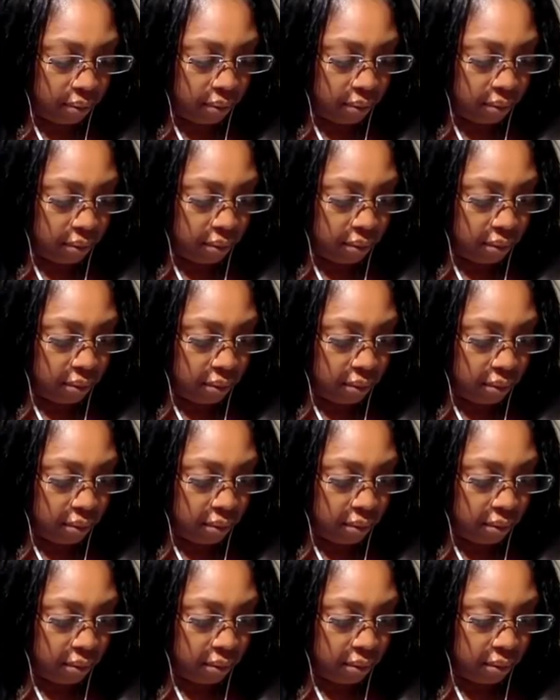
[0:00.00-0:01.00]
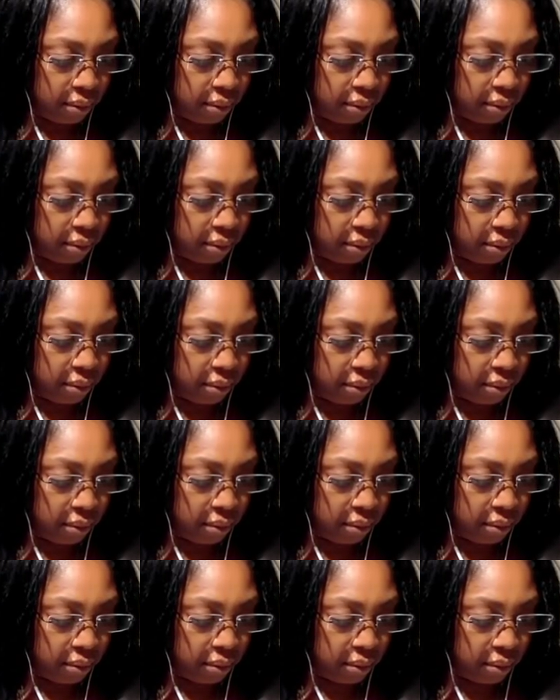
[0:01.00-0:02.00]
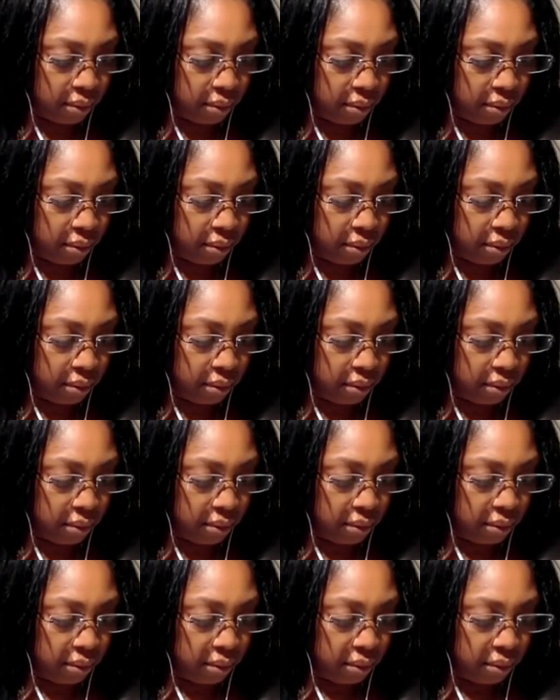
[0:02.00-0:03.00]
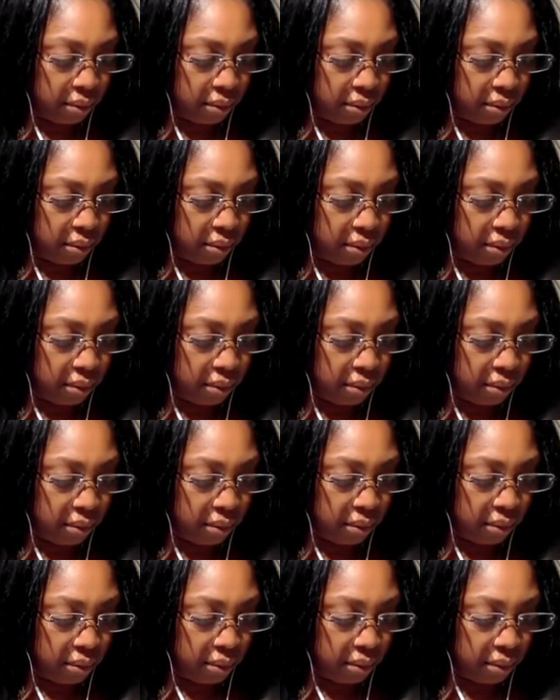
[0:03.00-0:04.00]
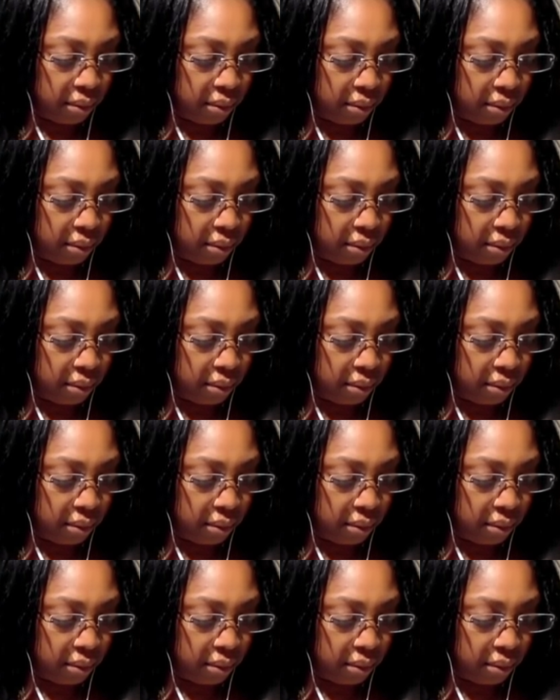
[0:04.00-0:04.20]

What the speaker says: (no one is talking)